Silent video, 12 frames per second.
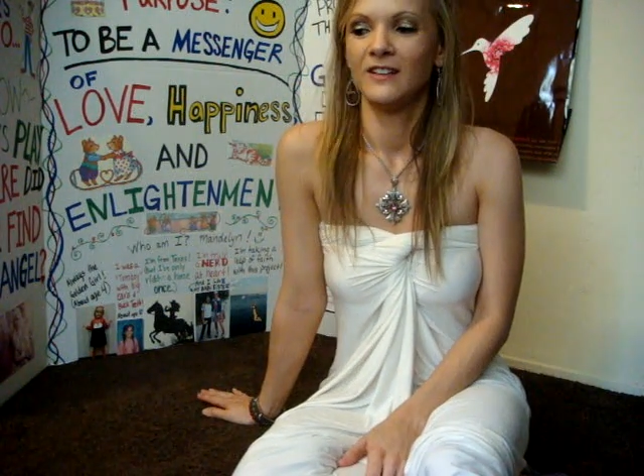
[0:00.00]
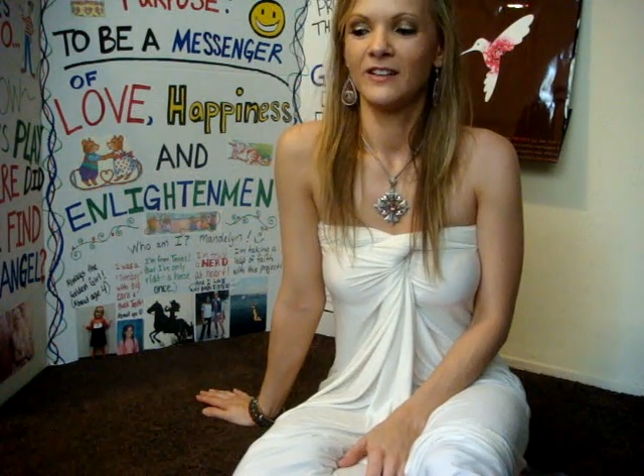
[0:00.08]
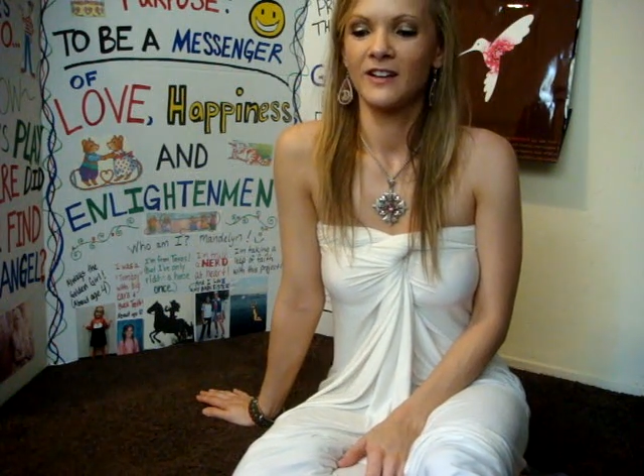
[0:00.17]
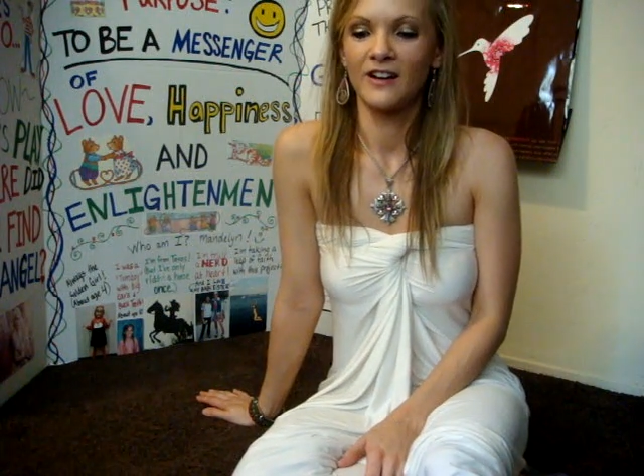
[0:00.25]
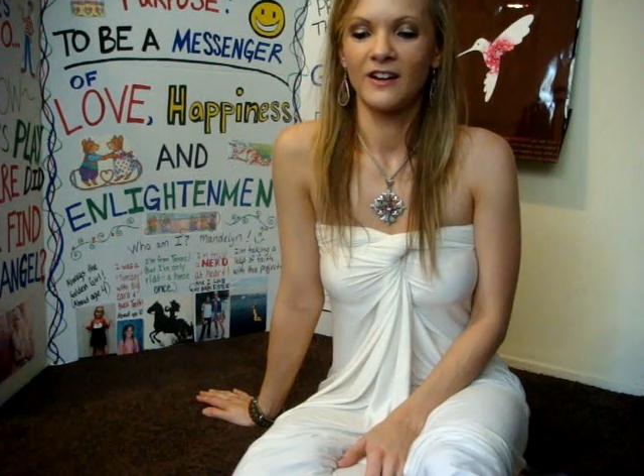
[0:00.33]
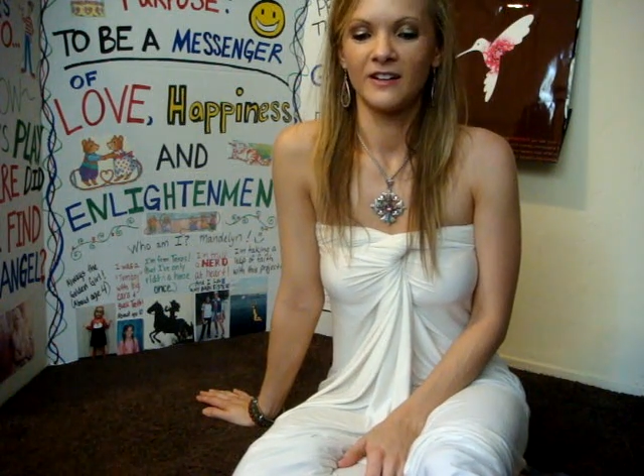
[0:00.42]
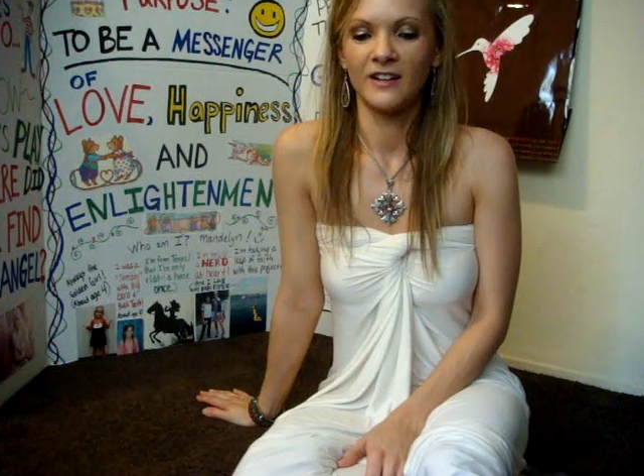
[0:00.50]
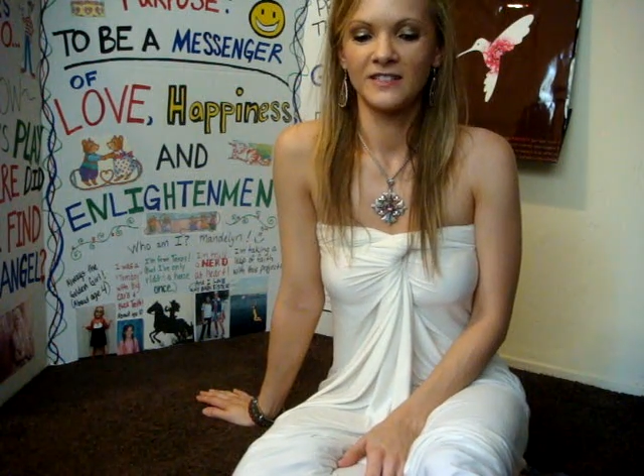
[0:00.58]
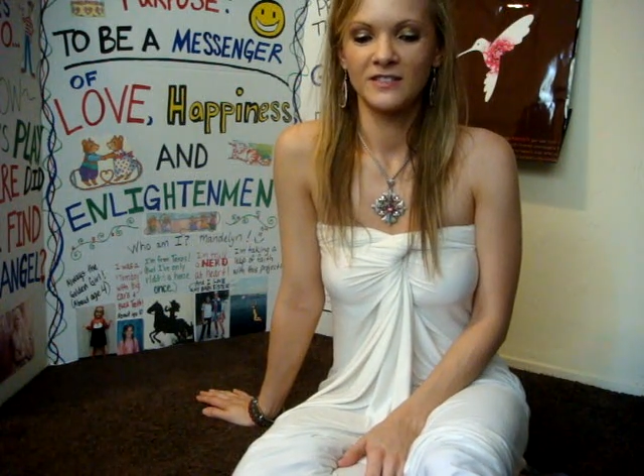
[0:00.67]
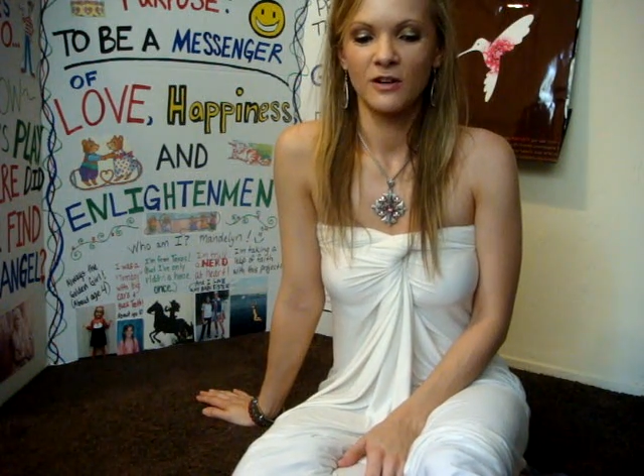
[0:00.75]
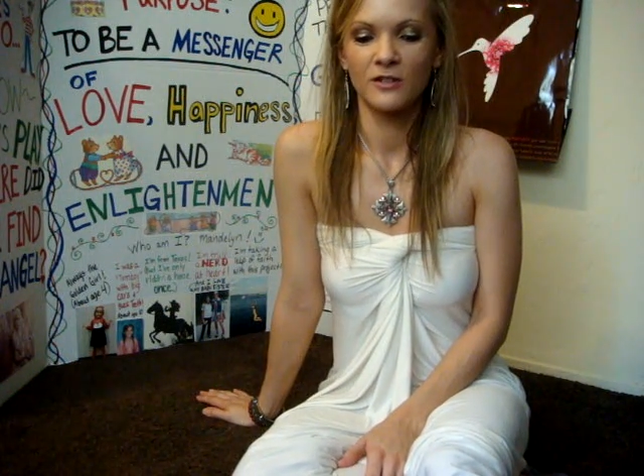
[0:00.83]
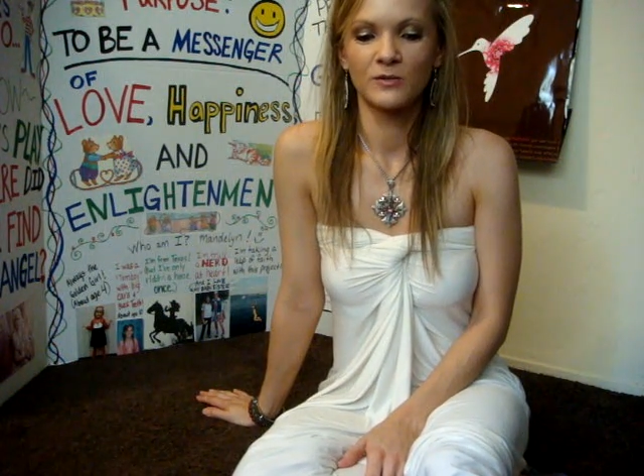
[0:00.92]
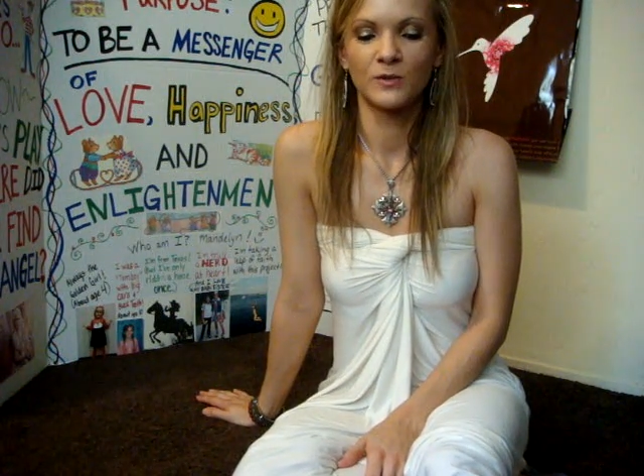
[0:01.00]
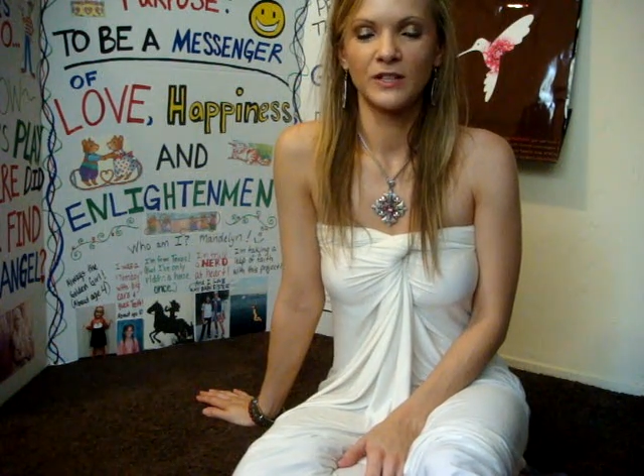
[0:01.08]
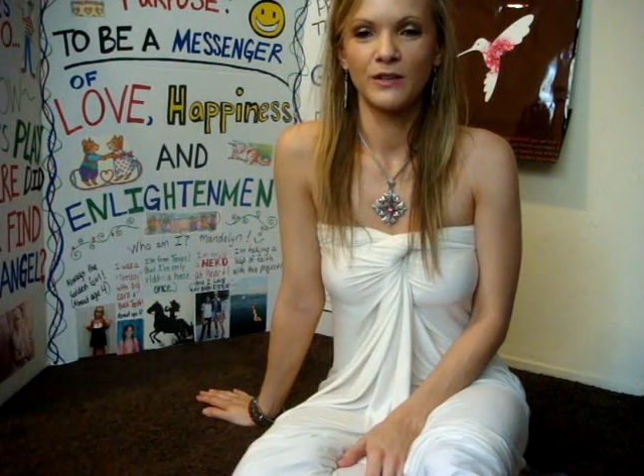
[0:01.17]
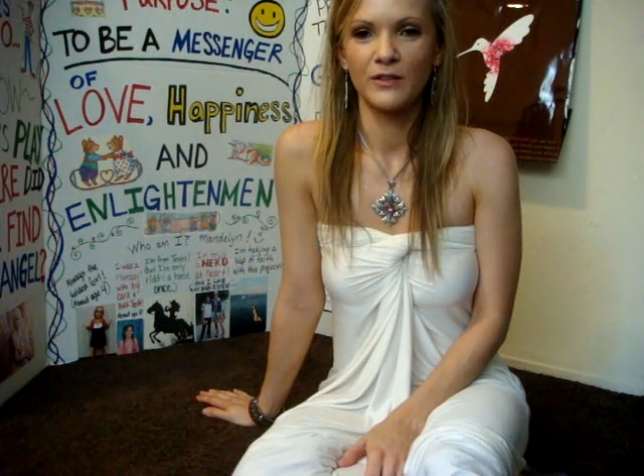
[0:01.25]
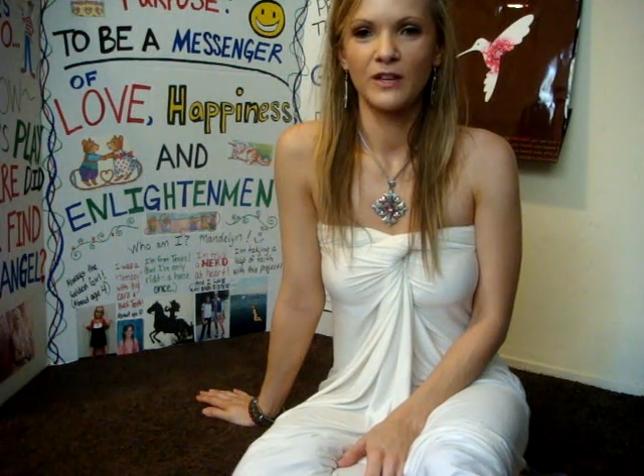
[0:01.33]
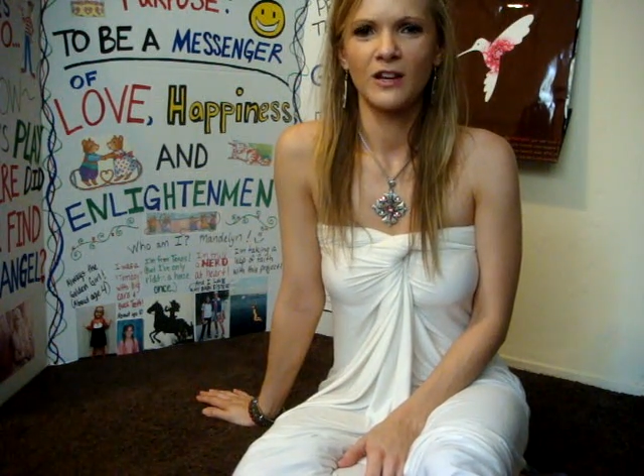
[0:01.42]
that I started
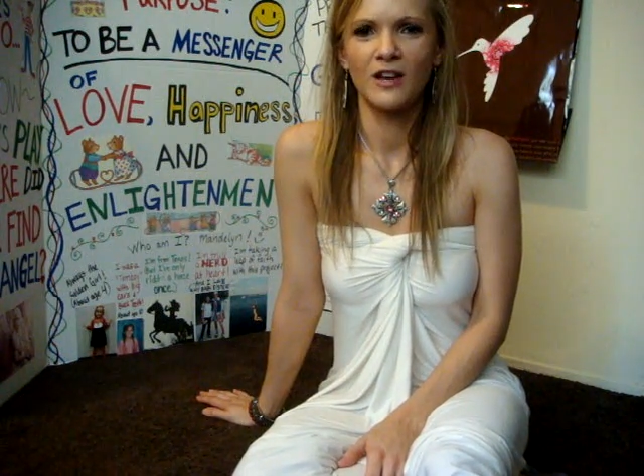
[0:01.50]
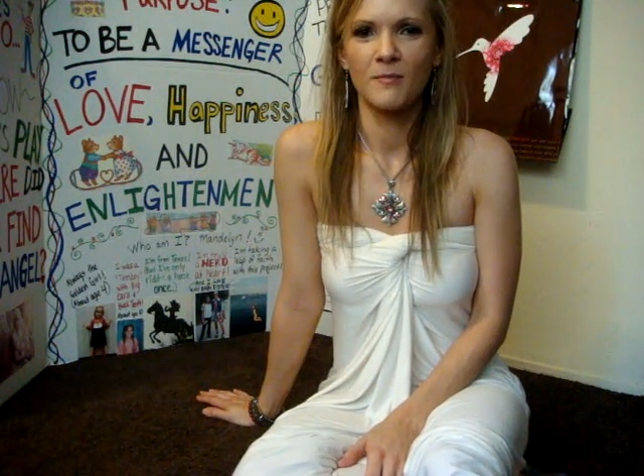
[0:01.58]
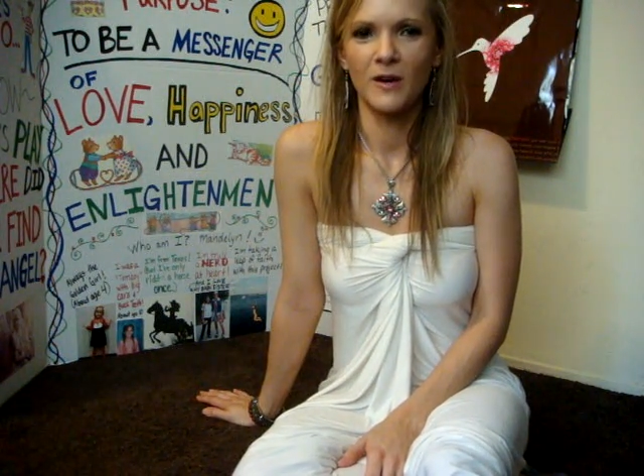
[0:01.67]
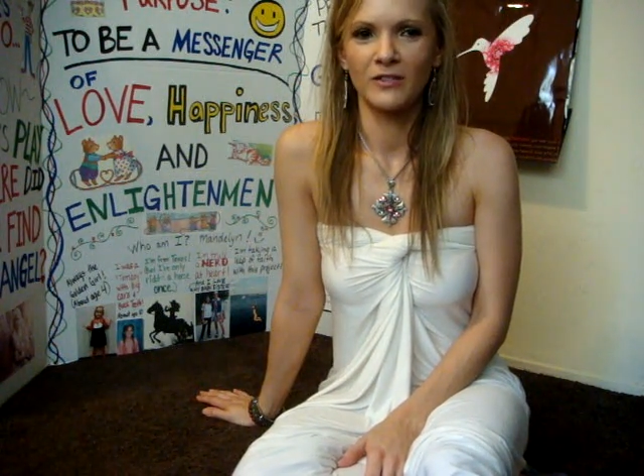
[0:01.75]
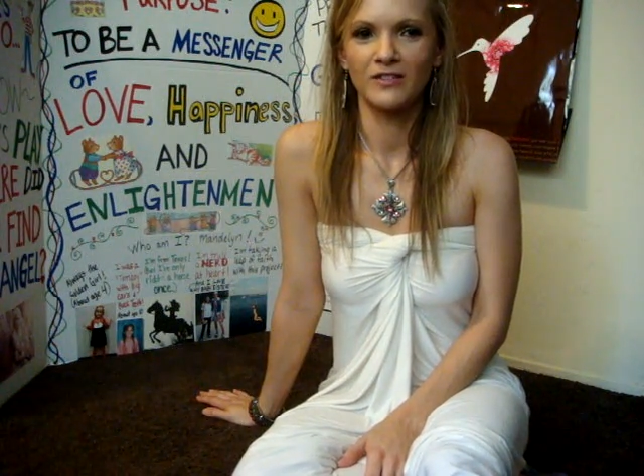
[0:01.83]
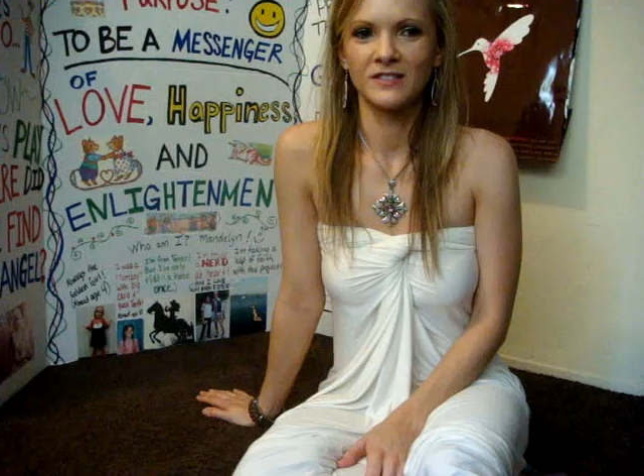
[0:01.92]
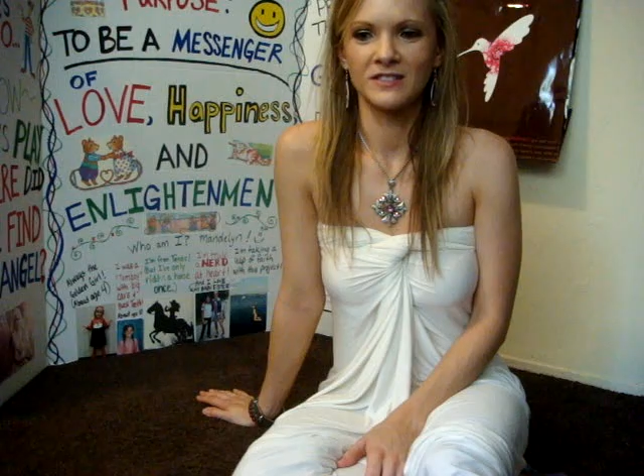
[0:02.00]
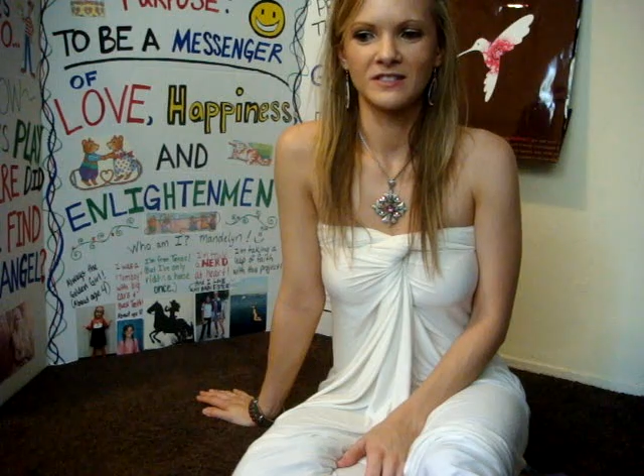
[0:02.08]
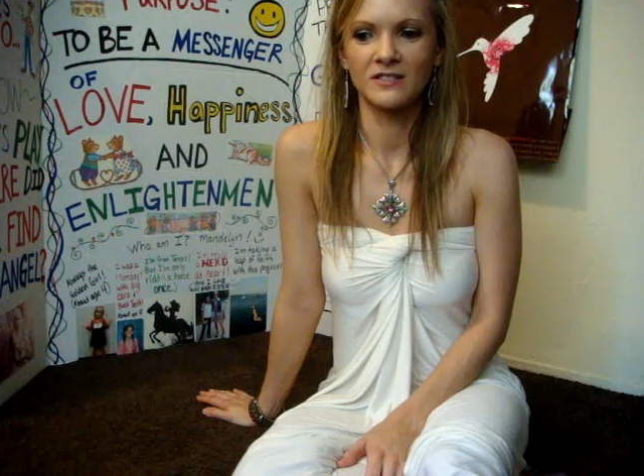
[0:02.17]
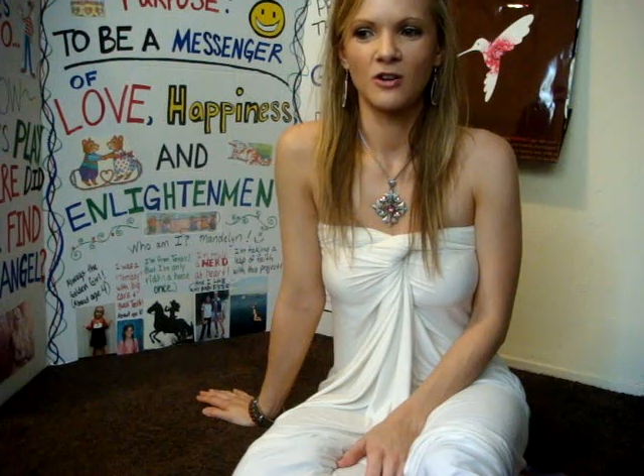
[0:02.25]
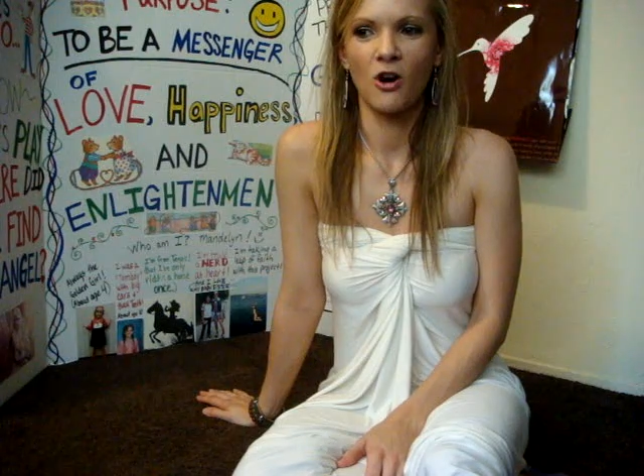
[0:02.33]
really thinking about this